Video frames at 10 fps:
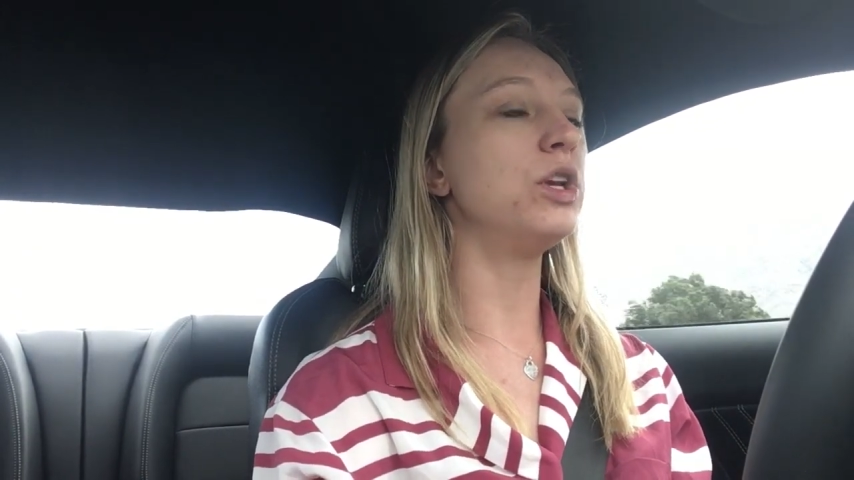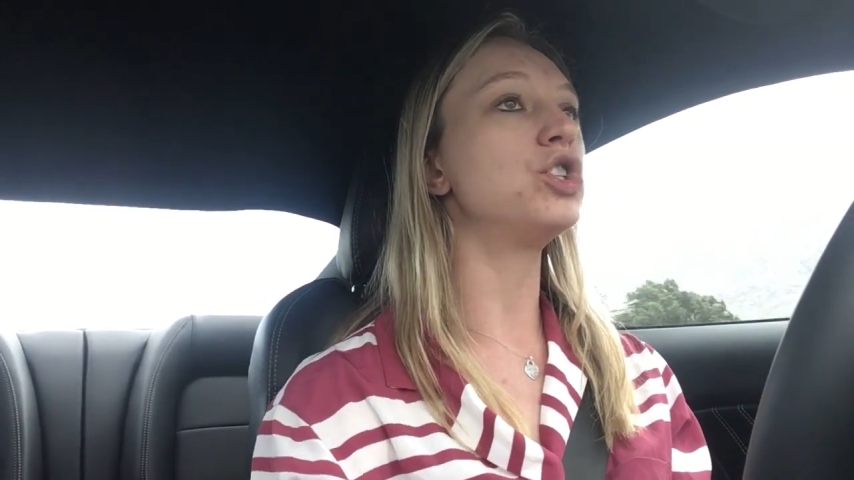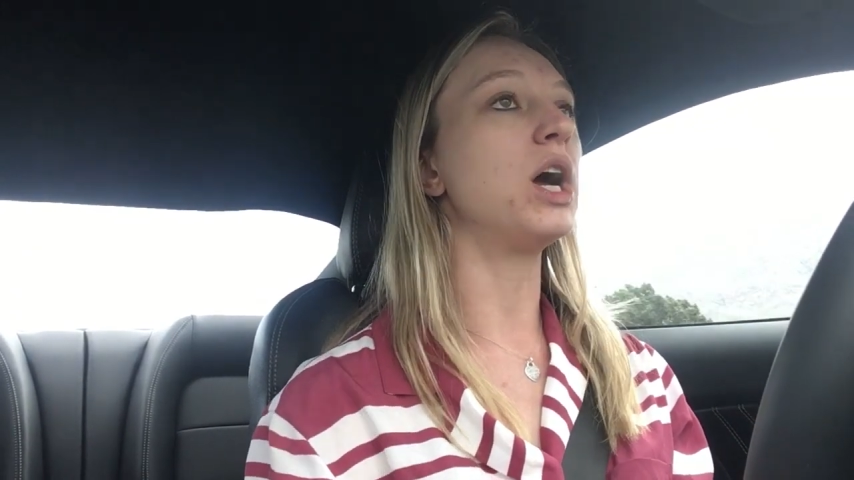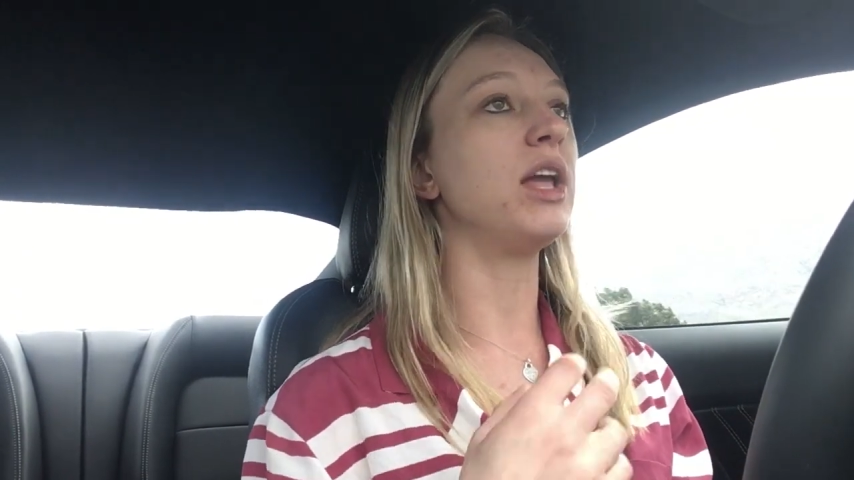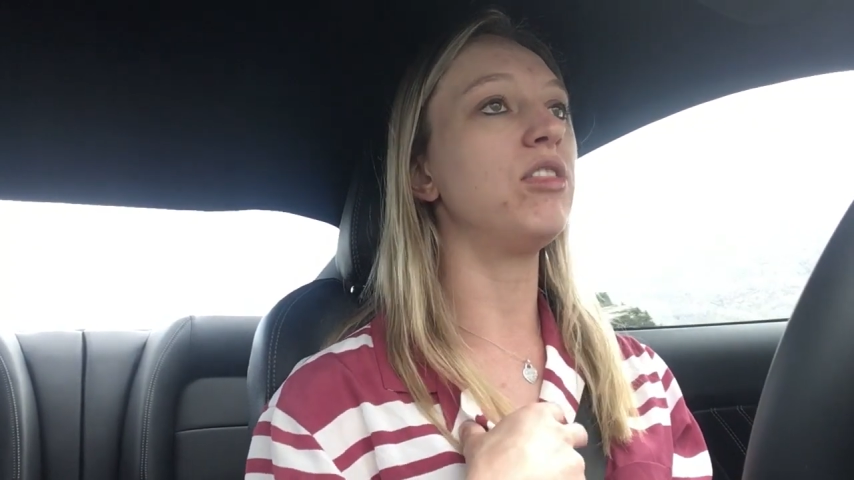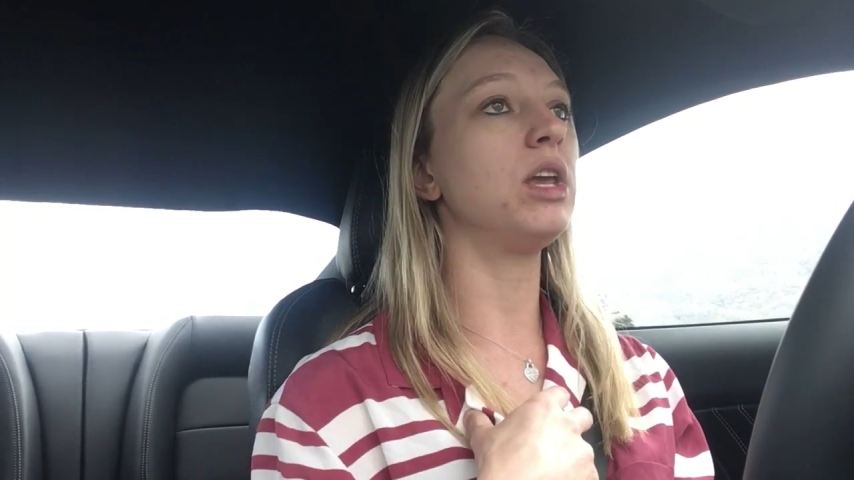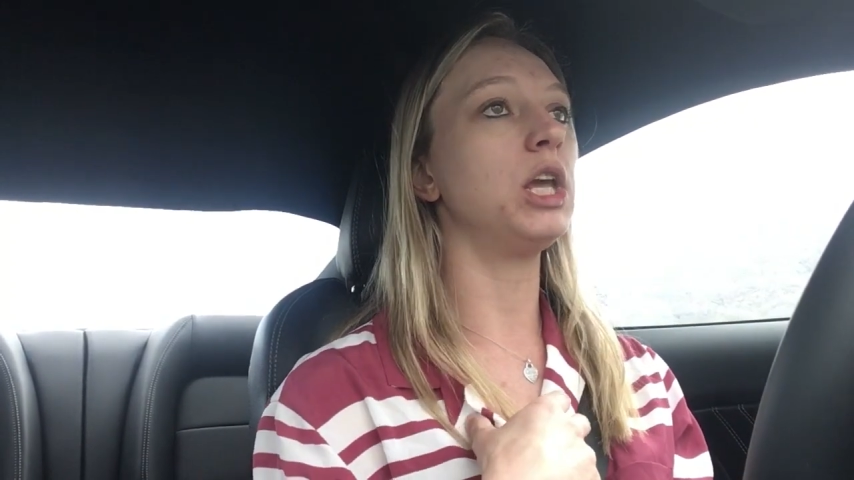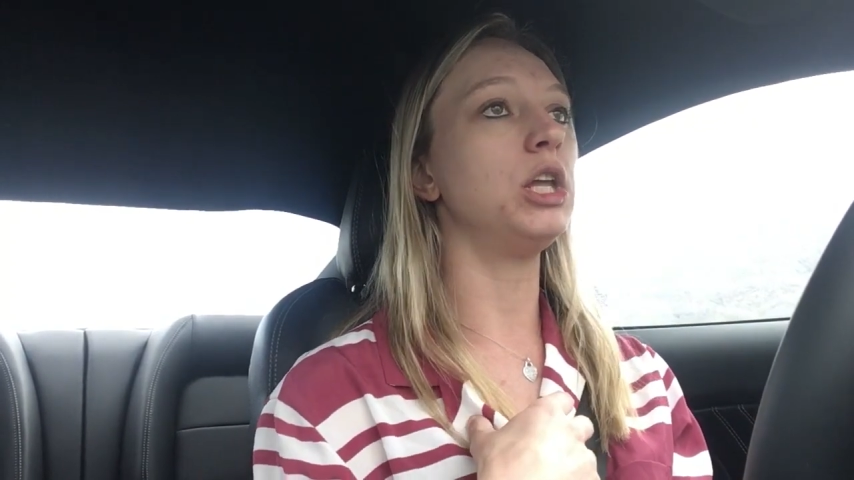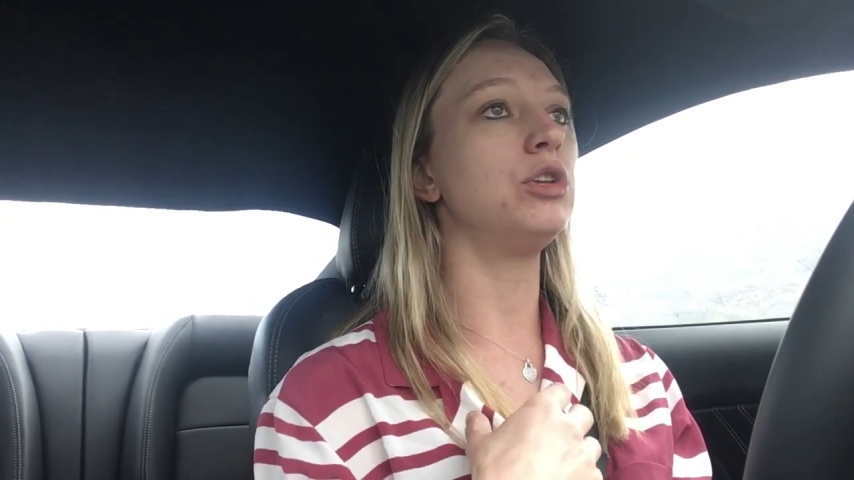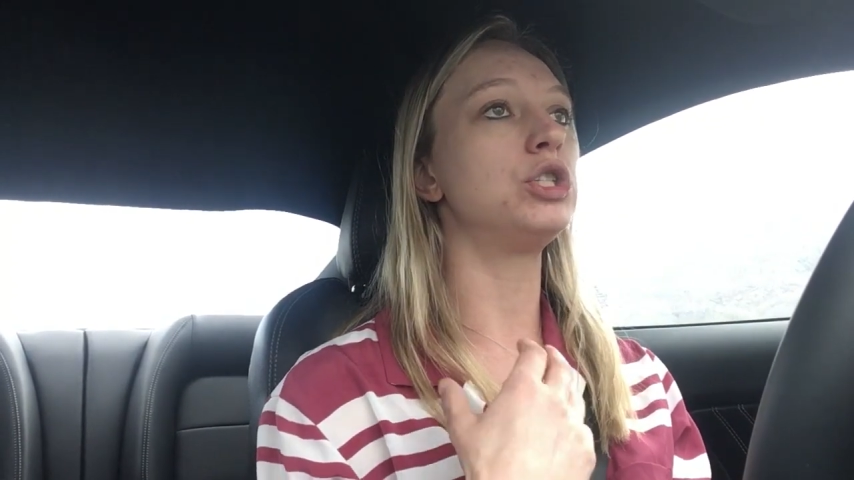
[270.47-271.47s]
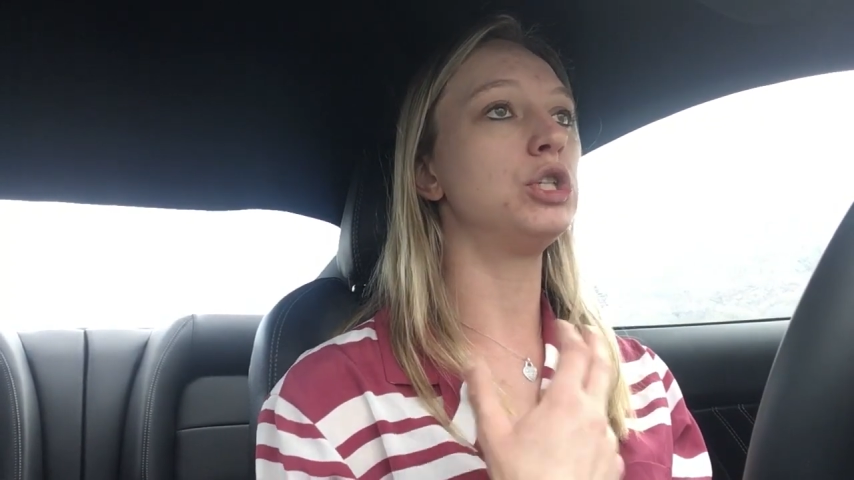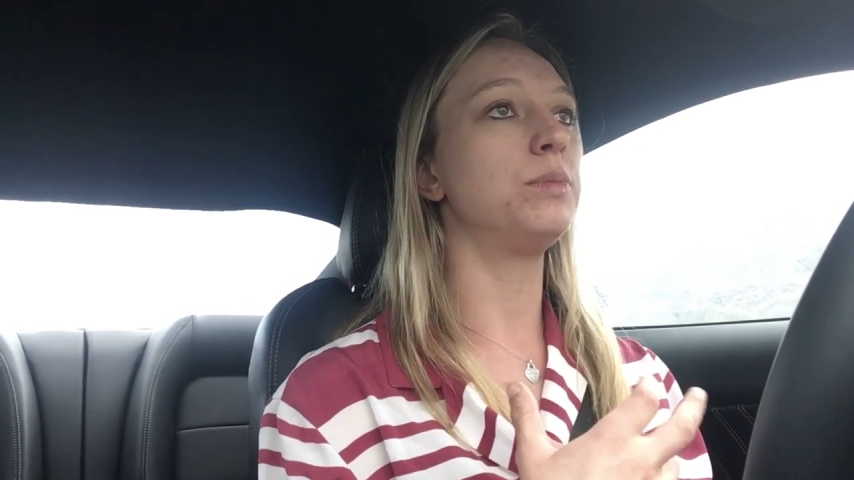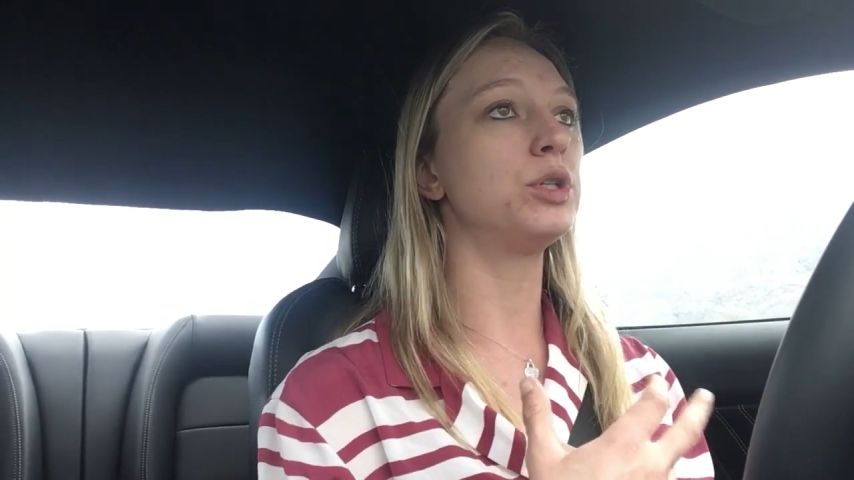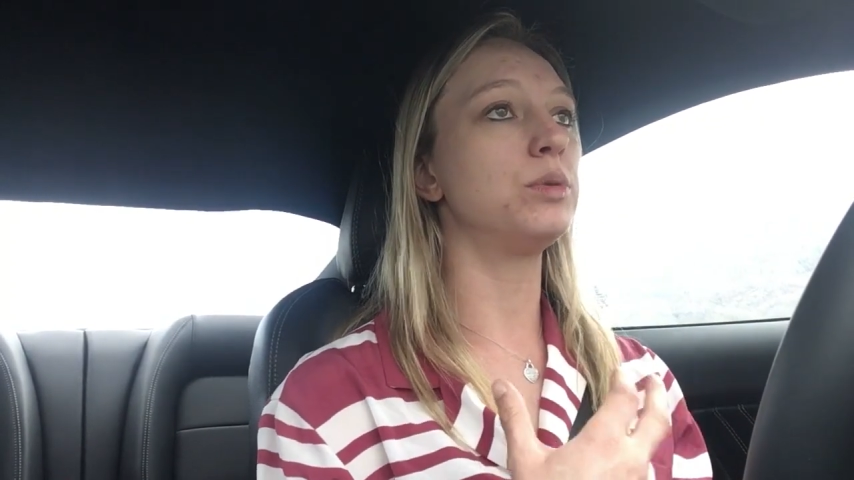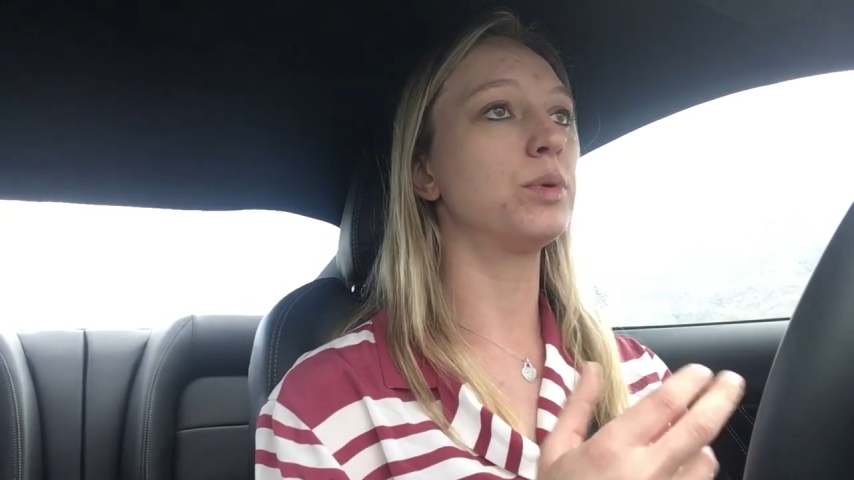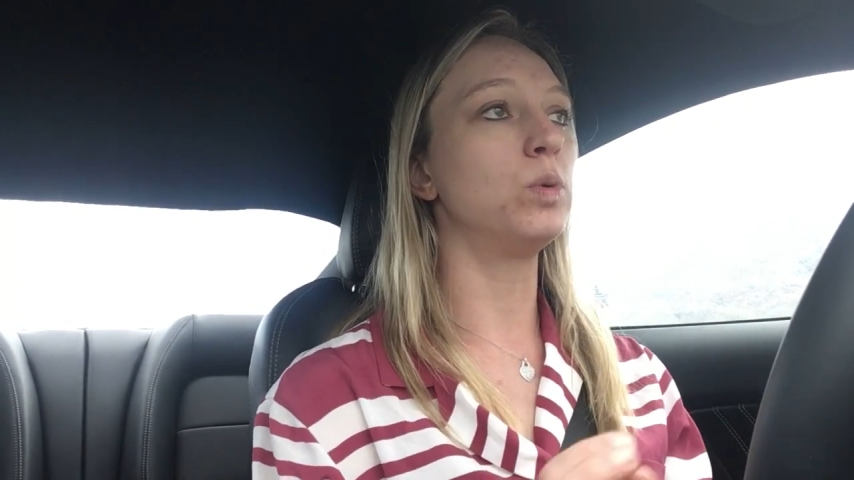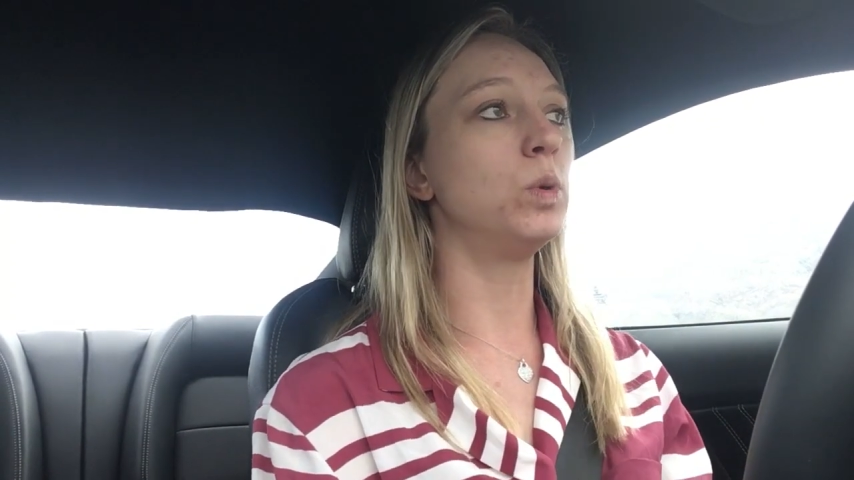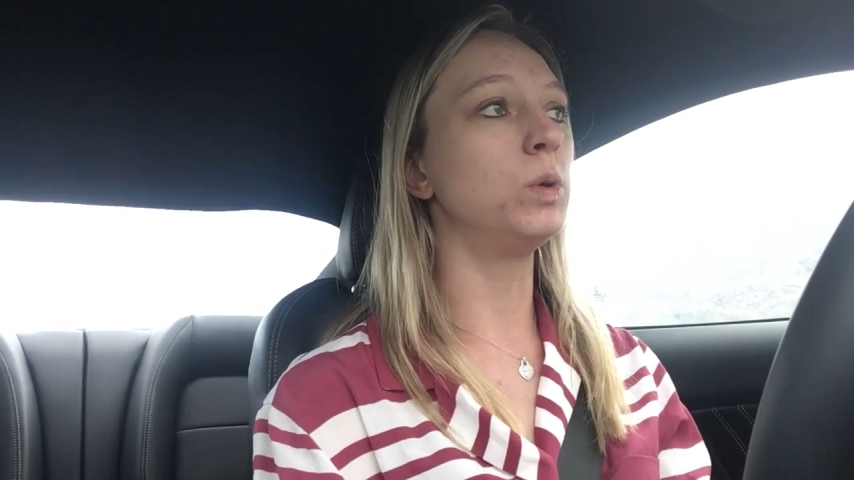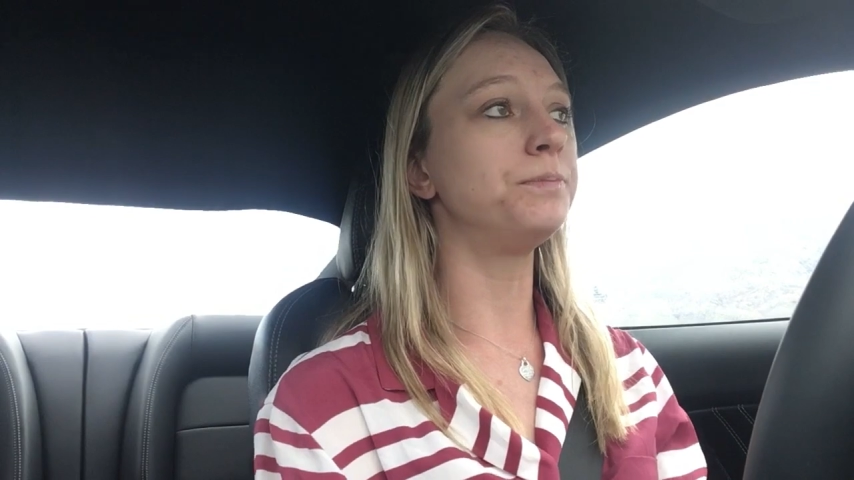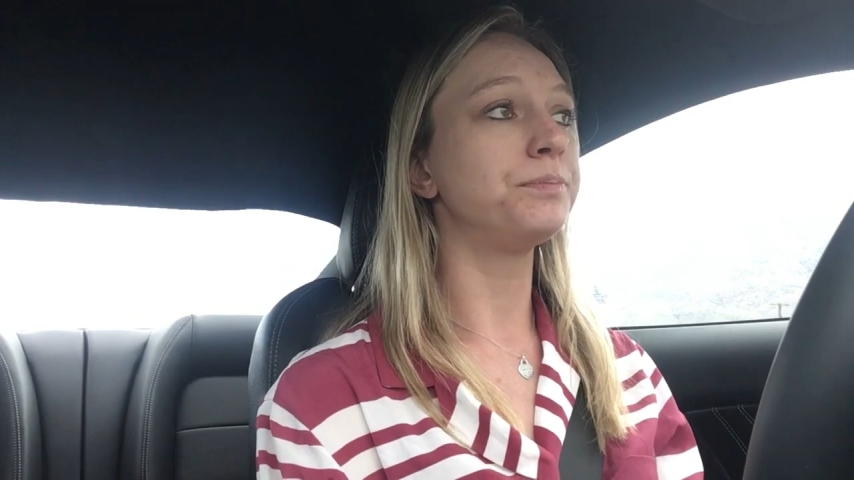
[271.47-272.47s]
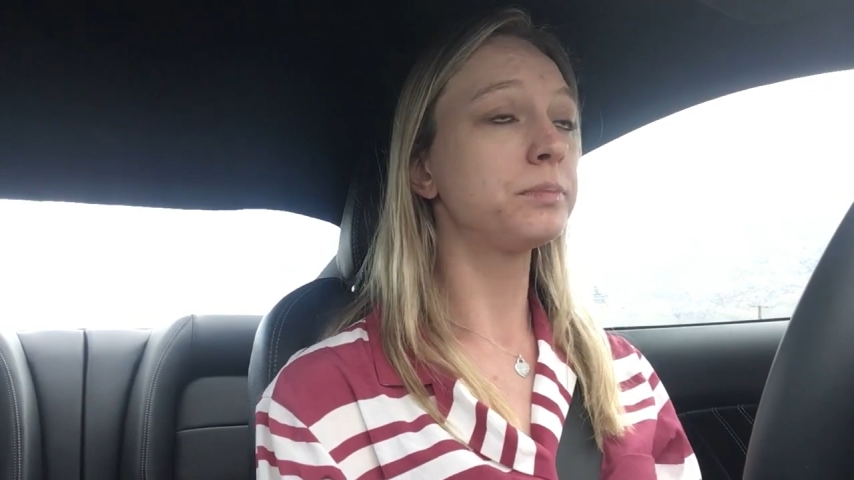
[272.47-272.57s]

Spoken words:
which I think is super, super cool